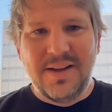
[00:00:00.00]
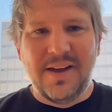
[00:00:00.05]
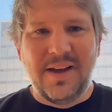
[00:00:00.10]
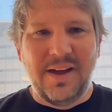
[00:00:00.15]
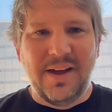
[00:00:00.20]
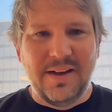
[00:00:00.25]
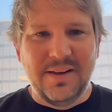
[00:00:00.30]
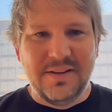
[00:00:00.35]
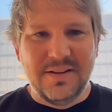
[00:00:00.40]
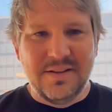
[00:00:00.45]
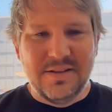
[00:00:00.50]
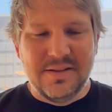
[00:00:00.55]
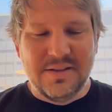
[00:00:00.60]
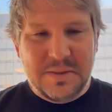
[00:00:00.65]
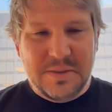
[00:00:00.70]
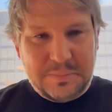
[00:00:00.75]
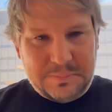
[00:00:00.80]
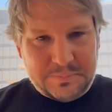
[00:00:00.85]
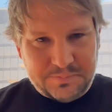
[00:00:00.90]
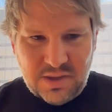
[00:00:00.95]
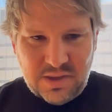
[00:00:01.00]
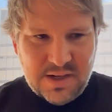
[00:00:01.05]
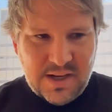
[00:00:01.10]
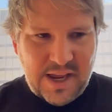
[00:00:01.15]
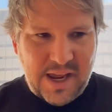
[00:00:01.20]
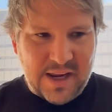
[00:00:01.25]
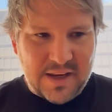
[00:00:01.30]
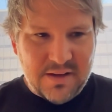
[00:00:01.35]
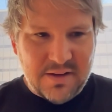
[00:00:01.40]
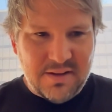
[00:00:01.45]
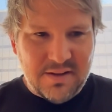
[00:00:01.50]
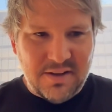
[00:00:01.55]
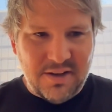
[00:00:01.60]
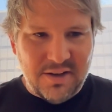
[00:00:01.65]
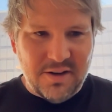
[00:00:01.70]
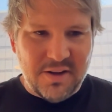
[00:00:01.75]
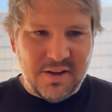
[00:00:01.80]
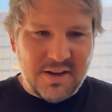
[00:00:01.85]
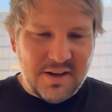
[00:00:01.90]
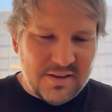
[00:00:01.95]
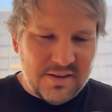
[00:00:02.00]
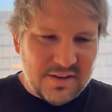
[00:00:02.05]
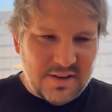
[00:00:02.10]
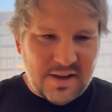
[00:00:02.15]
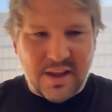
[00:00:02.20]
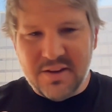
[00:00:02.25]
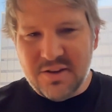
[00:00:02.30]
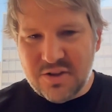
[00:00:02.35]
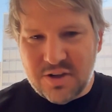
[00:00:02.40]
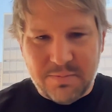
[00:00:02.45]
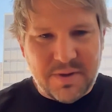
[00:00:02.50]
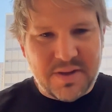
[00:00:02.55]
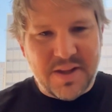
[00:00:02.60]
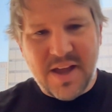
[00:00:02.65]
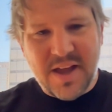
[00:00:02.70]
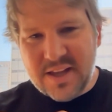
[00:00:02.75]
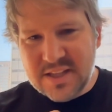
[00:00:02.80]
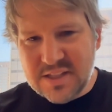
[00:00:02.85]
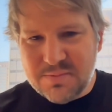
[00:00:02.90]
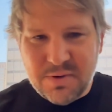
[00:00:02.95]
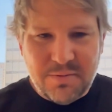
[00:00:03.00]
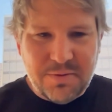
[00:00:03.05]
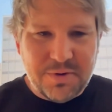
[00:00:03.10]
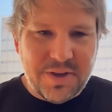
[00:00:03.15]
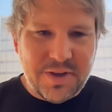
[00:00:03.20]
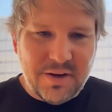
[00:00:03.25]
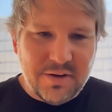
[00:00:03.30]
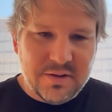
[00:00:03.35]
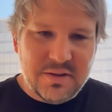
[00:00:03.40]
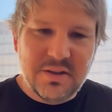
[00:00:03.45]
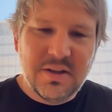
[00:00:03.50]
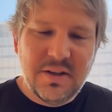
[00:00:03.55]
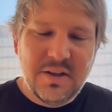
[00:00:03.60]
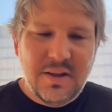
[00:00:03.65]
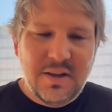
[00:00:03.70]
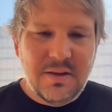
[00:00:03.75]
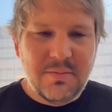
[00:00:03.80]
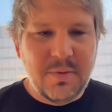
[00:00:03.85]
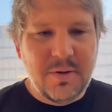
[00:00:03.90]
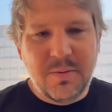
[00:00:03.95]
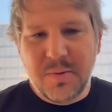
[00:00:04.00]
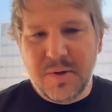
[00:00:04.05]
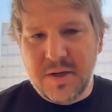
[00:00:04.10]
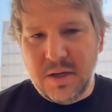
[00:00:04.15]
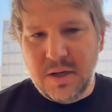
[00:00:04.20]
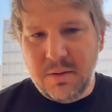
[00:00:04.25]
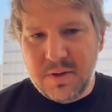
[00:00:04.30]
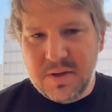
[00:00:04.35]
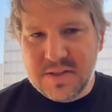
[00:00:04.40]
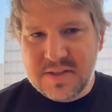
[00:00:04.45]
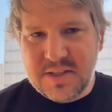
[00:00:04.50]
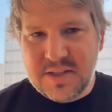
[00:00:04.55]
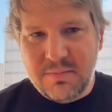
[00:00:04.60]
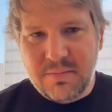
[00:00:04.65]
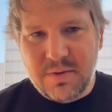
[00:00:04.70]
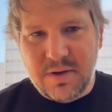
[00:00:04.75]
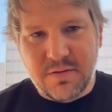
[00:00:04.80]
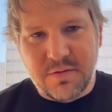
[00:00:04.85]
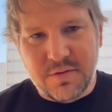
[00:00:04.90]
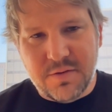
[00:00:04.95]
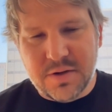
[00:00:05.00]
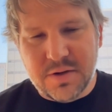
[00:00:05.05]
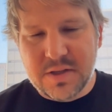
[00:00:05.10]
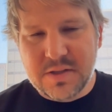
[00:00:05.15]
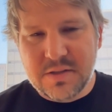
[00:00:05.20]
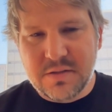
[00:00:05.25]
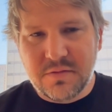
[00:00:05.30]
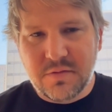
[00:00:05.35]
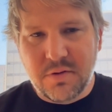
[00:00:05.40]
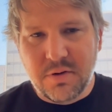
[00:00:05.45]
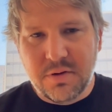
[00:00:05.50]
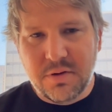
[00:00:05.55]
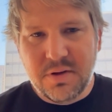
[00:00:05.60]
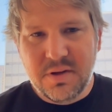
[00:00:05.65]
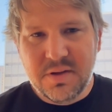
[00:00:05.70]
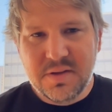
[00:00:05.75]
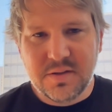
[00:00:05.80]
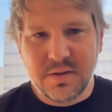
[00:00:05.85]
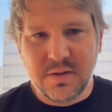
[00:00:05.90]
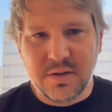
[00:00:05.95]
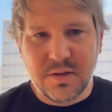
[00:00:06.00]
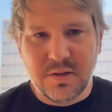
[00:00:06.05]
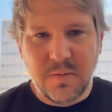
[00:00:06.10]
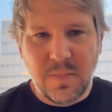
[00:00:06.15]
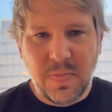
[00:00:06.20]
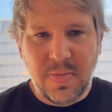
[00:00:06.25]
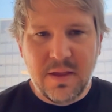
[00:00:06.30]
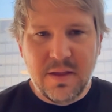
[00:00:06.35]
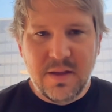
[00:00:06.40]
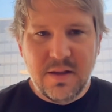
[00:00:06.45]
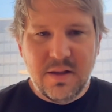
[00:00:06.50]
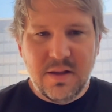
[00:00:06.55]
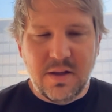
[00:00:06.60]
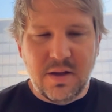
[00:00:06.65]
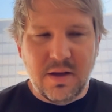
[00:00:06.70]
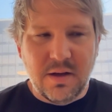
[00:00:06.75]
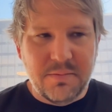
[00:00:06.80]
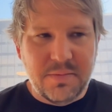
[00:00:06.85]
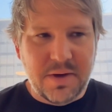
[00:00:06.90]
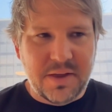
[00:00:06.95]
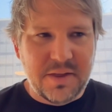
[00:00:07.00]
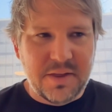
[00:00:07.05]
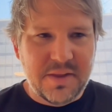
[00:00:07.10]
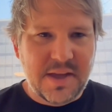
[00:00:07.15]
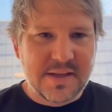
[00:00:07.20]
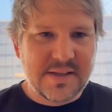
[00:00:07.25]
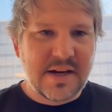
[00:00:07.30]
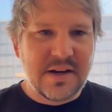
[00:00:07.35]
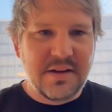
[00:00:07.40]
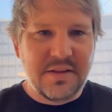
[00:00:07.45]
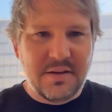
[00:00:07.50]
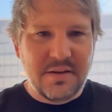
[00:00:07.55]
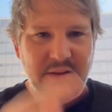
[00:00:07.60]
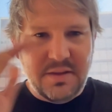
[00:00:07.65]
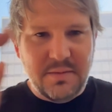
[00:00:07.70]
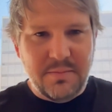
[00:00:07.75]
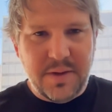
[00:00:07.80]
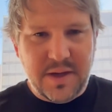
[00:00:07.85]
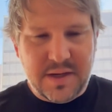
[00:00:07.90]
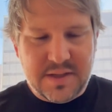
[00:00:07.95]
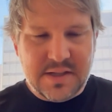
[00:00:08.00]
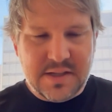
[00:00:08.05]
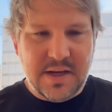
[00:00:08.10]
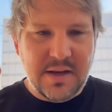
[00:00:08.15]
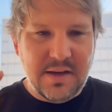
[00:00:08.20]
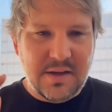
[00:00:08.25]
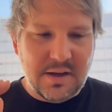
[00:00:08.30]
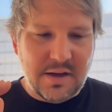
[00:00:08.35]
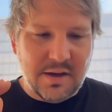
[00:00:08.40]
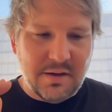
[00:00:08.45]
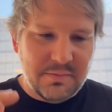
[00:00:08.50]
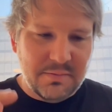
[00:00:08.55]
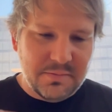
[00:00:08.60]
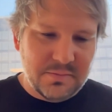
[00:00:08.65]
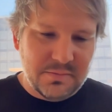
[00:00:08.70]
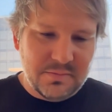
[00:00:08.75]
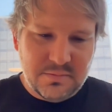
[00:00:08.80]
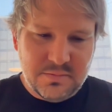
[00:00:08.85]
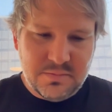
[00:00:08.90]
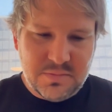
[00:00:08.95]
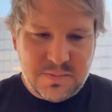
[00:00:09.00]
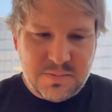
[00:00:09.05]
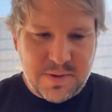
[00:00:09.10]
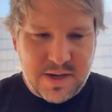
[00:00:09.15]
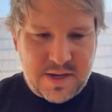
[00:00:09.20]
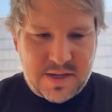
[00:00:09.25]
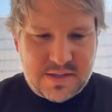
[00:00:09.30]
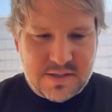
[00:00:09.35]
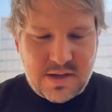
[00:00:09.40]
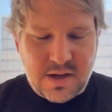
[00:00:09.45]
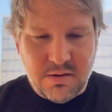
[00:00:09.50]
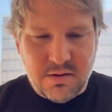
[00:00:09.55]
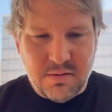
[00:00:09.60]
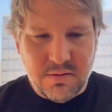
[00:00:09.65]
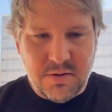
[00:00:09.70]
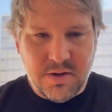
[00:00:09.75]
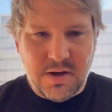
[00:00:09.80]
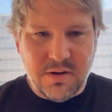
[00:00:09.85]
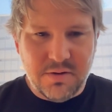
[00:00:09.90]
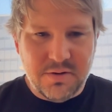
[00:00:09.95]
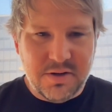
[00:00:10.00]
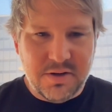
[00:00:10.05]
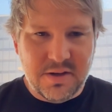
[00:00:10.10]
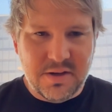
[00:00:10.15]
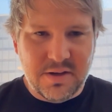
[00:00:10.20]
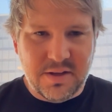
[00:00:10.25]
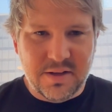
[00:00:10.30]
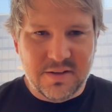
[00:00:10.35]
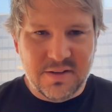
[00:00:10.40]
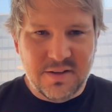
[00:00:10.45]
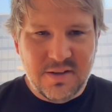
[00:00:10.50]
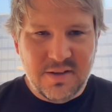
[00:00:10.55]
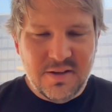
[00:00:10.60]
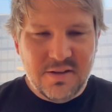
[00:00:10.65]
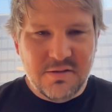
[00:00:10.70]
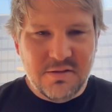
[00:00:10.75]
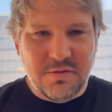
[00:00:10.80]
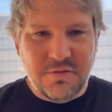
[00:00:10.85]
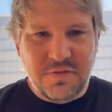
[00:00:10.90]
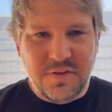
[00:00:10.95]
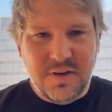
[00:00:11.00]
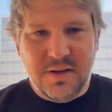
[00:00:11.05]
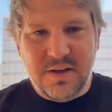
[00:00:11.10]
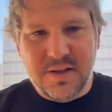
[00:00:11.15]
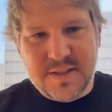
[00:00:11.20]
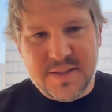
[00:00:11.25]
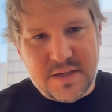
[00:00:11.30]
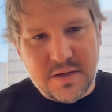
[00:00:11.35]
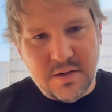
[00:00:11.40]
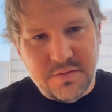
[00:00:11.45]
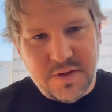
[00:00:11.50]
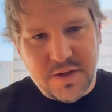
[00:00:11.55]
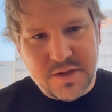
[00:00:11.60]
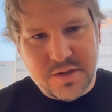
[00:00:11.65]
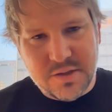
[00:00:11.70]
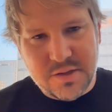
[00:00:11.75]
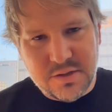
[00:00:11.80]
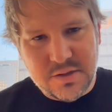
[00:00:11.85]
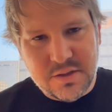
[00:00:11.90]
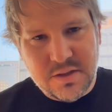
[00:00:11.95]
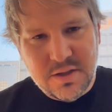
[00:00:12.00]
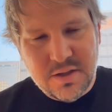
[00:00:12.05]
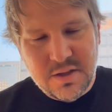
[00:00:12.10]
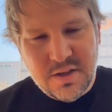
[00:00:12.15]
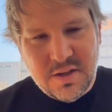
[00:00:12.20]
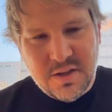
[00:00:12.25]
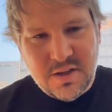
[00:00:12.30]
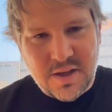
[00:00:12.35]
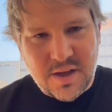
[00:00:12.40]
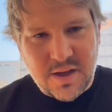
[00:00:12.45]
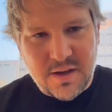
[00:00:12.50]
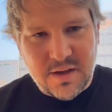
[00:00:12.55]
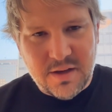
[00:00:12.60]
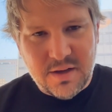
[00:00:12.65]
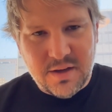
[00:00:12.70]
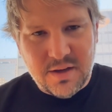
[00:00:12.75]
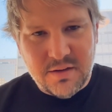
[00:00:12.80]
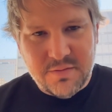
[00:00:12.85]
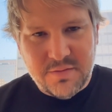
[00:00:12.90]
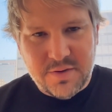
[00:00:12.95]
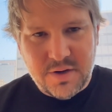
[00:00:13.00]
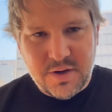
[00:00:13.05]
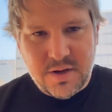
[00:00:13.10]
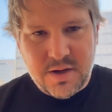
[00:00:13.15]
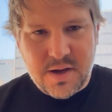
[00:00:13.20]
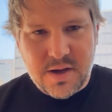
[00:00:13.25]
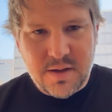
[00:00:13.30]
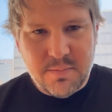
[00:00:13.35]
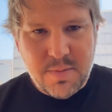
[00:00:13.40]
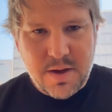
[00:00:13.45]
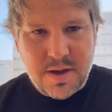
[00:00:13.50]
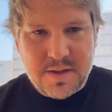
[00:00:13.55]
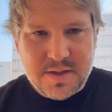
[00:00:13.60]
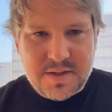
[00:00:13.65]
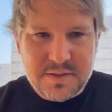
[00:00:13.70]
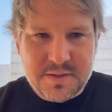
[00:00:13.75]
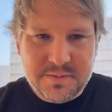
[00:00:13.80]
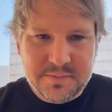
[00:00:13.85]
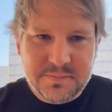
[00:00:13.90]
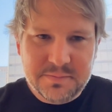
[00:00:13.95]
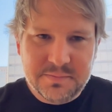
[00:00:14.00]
And you can then ship enhancement without them immediately being seen by everyone and so forth. So I think that's kind of the big space how you can like do fearless innovation at a very high pace.